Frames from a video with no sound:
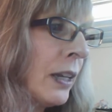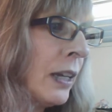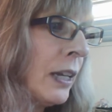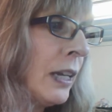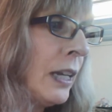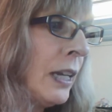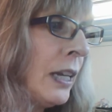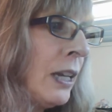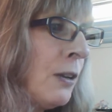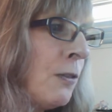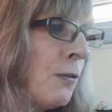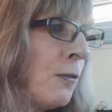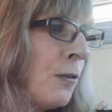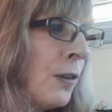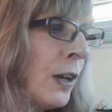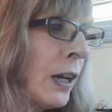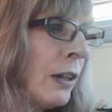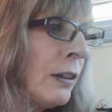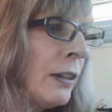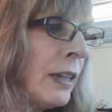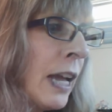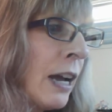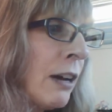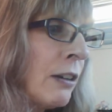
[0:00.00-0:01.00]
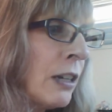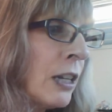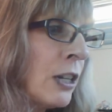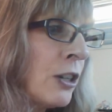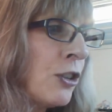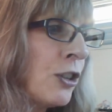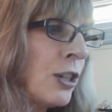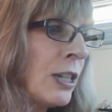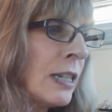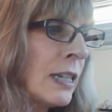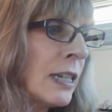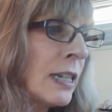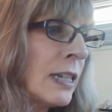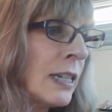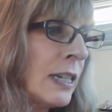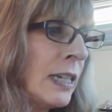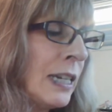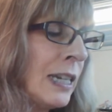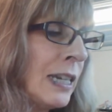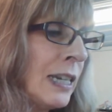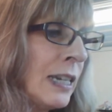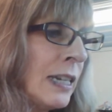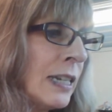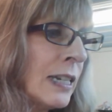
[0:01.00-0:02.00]
he fell down at Jesus'
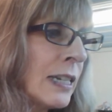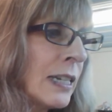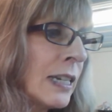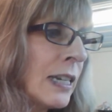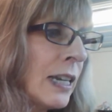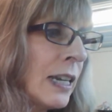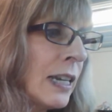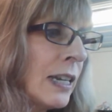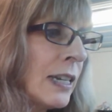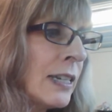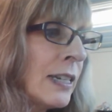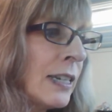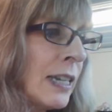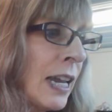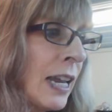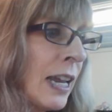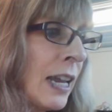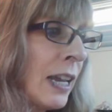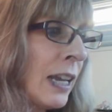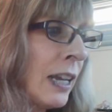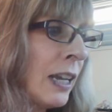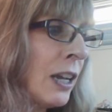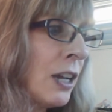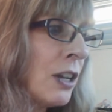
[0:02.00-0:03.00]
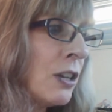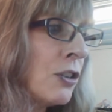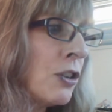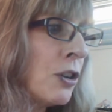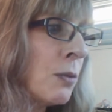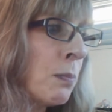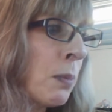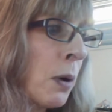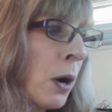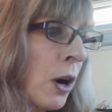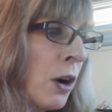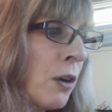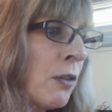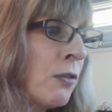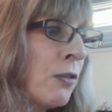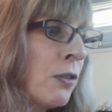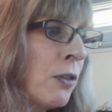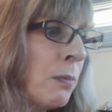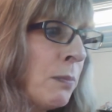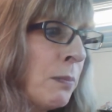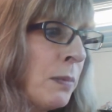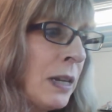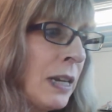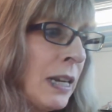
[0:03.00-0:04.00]
knees saying, "Depart
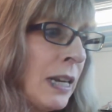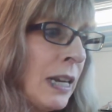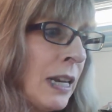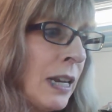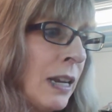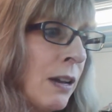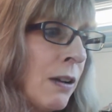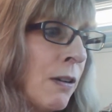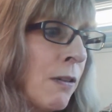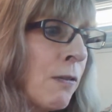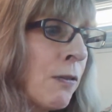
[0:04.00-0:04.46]
from me,